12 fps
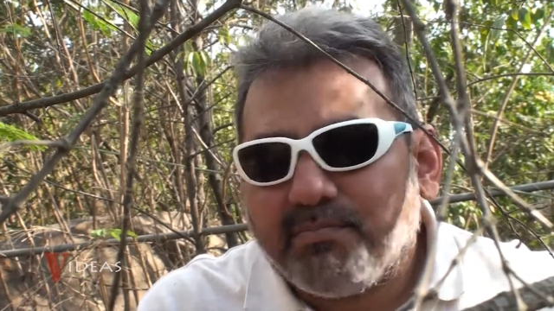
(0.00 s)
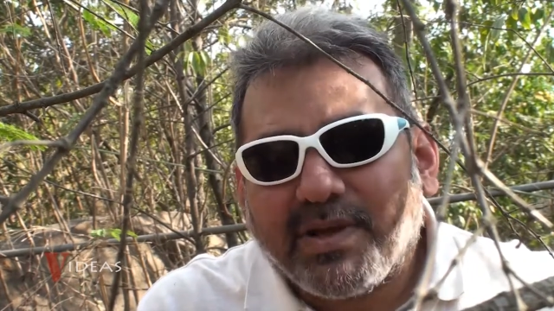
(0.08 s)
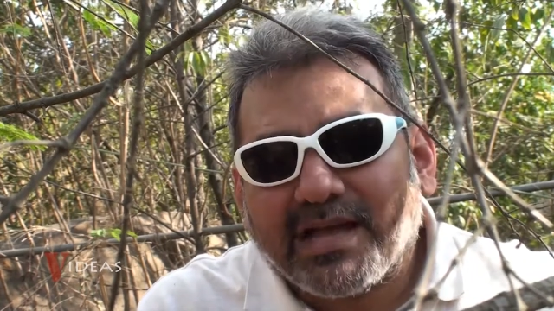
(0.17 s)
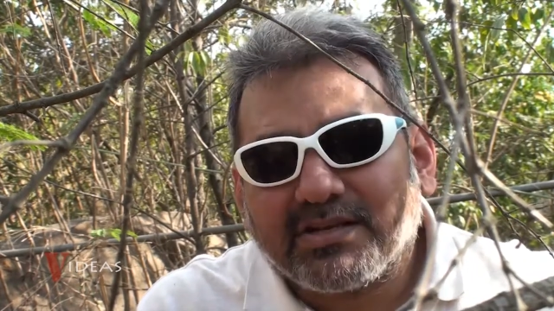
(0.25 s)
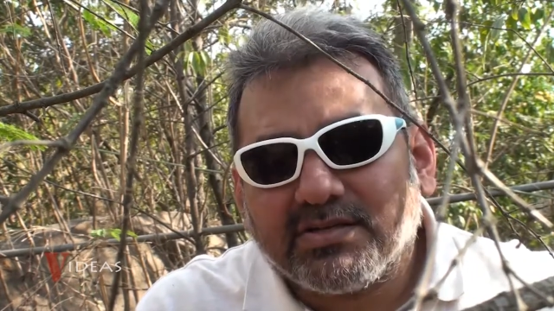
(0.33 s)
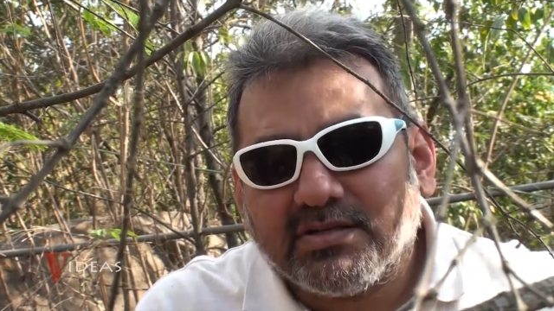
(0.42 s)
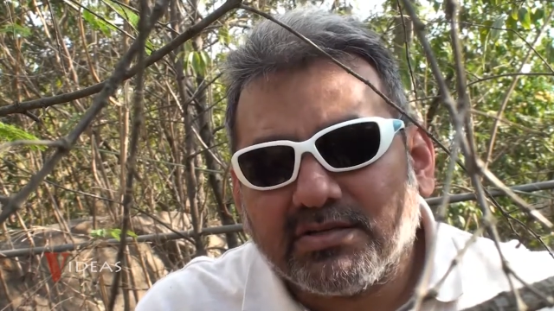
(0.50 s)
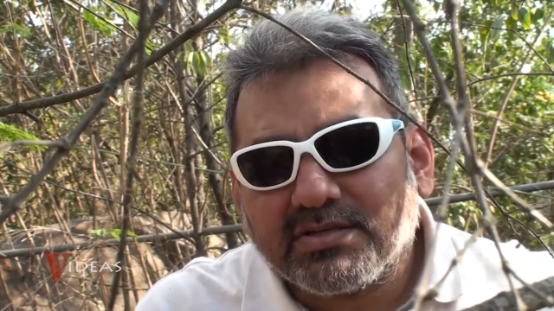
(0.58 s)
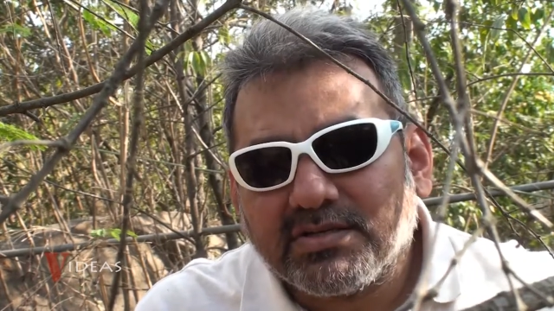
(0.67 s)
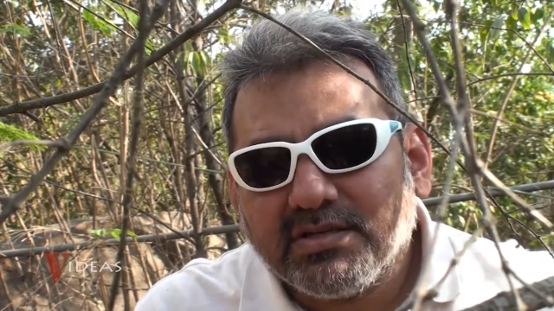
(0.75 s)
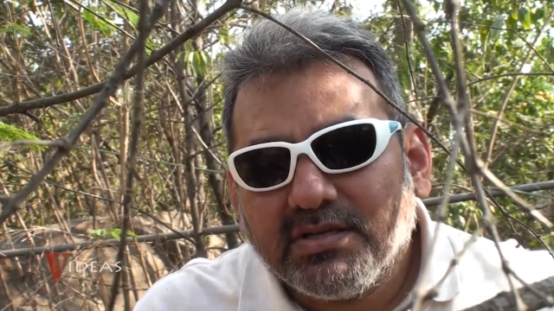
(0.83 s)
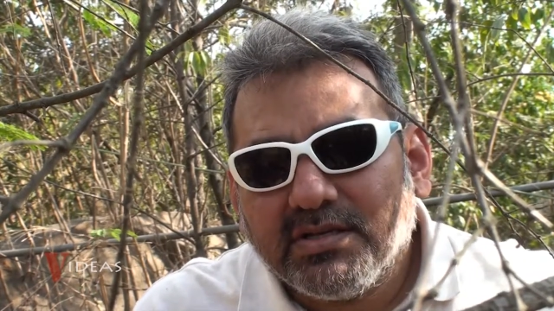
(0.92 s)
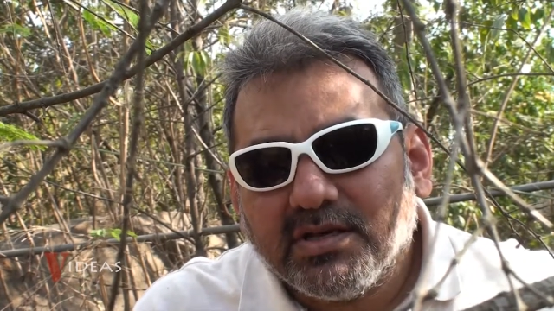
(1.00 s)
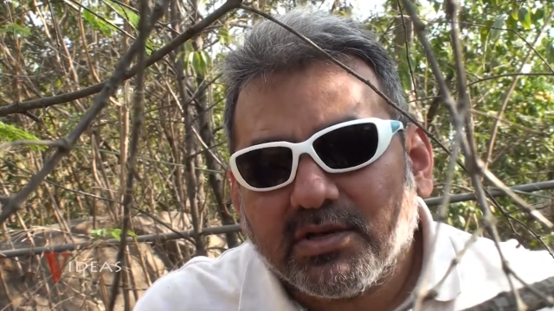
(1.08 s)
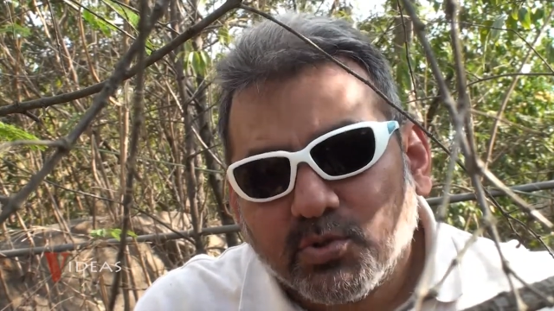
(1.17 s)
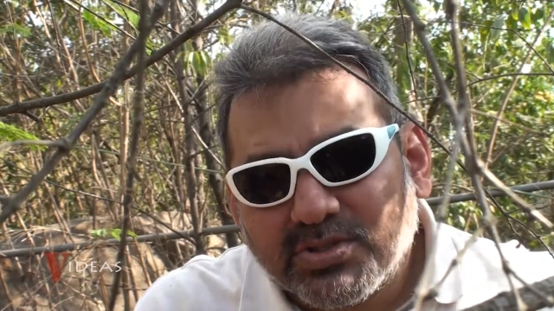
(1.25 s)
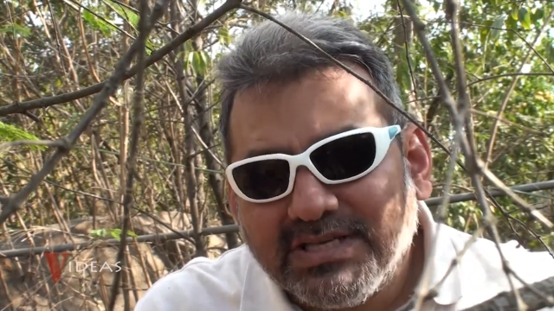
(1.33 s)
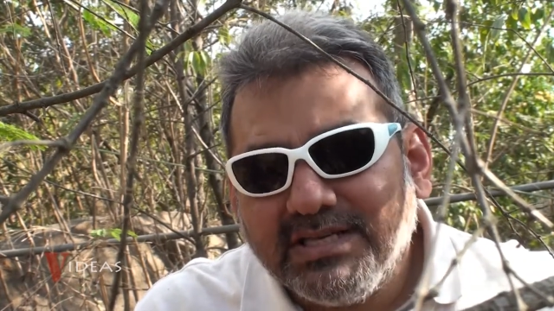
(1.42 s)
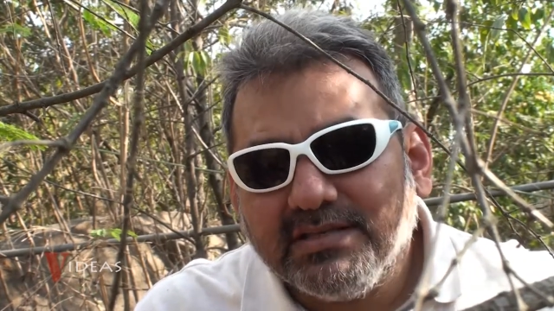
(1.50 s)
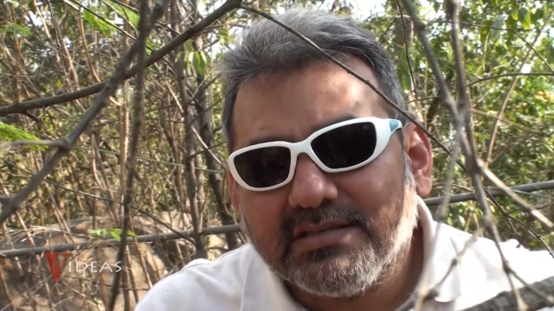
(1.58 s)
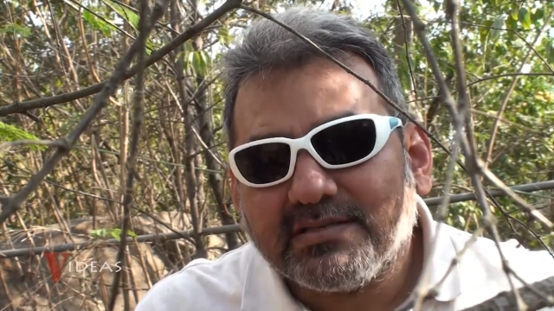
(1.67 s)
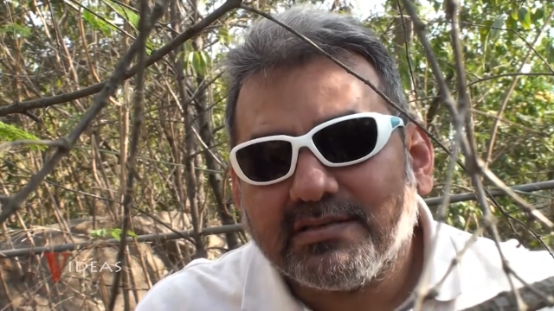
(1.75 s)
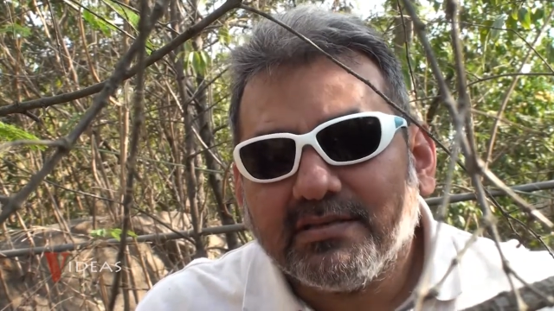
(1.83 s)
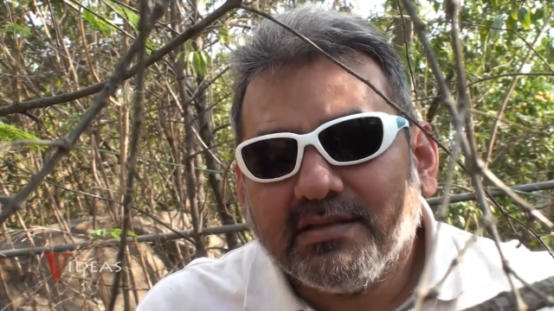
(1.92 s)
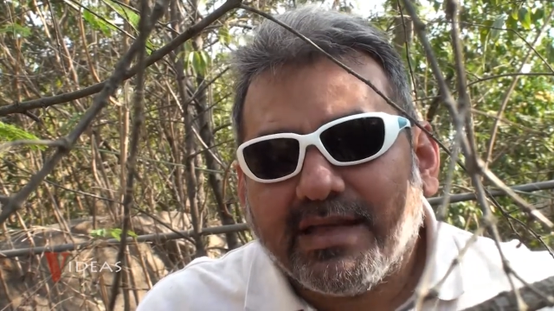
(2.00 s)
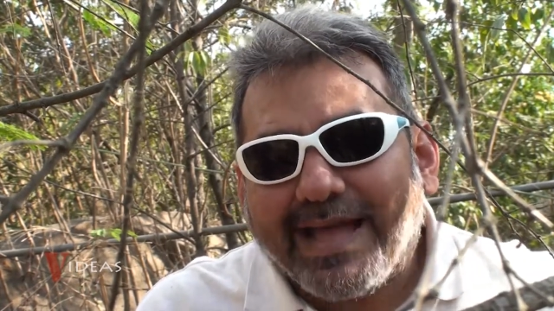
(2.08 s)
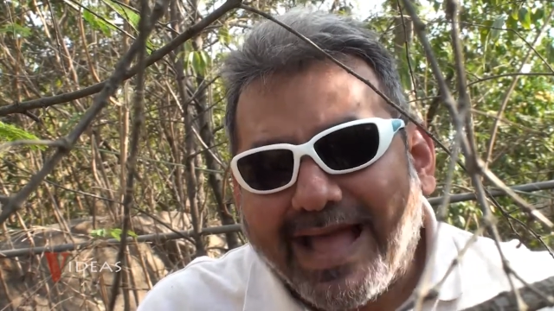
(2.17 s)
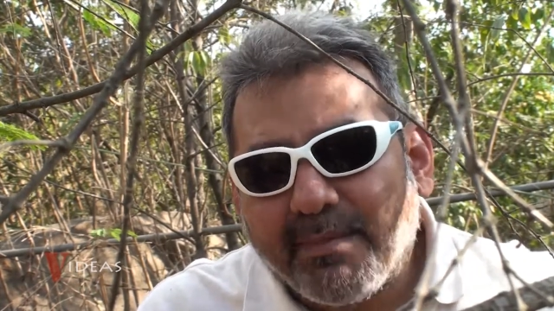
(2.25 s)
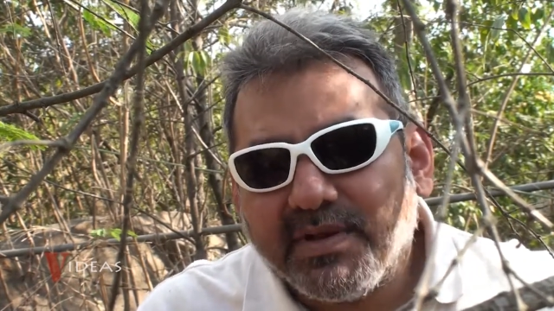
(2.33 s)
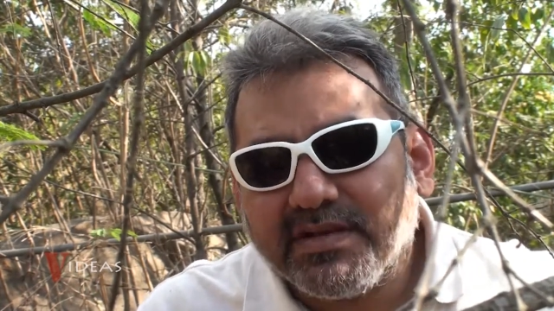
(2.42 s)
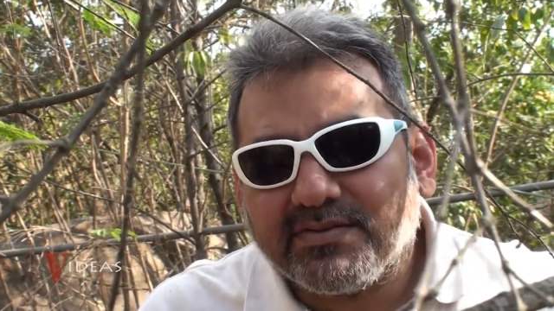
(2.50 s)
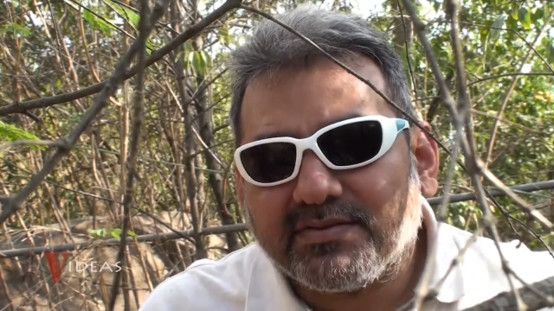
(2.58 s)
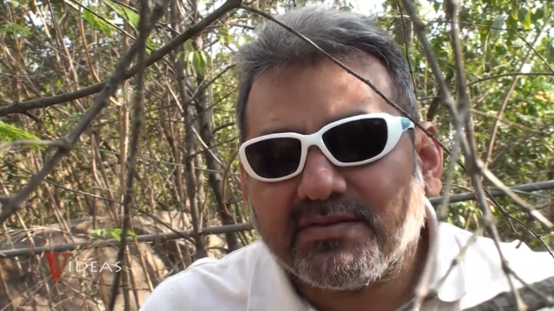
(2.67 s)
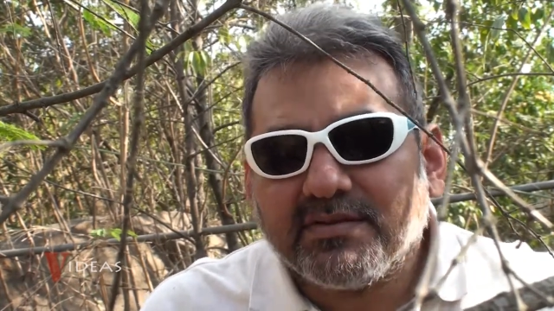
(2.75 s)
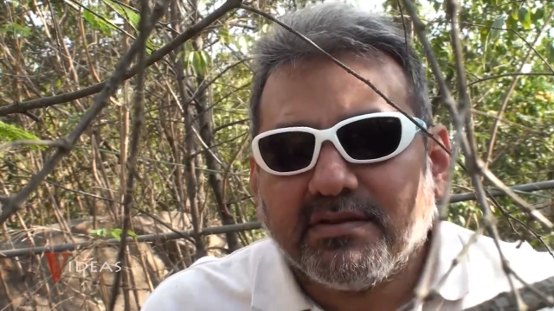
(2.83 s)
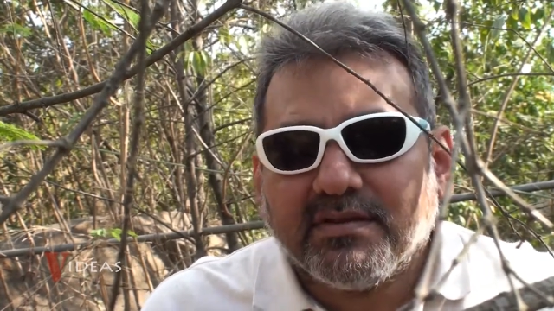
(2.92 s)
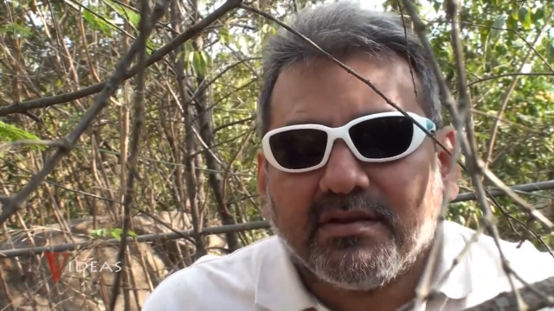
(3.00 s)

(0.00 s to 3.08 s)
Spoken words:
patterns, routines, habits,